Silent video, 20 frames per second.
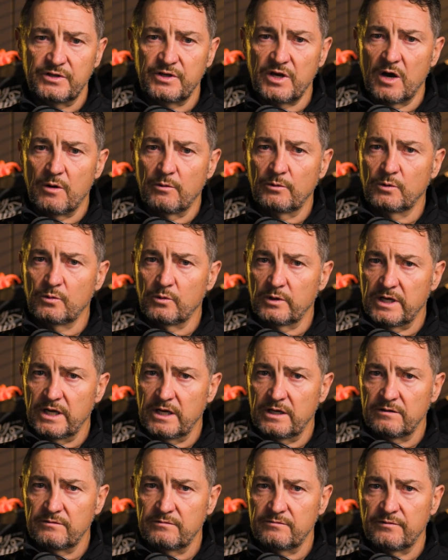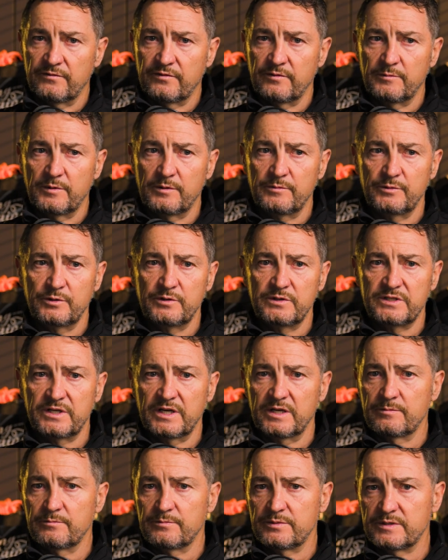go and look in from a
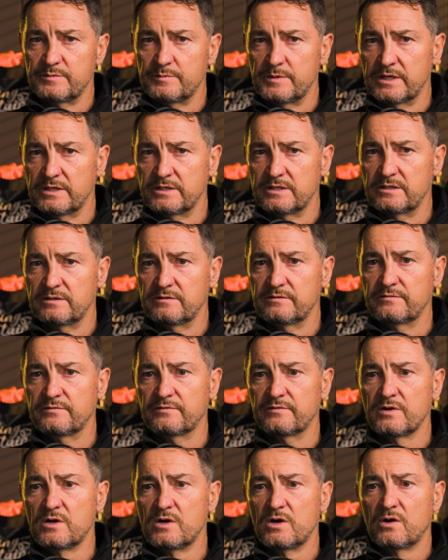museum perspective,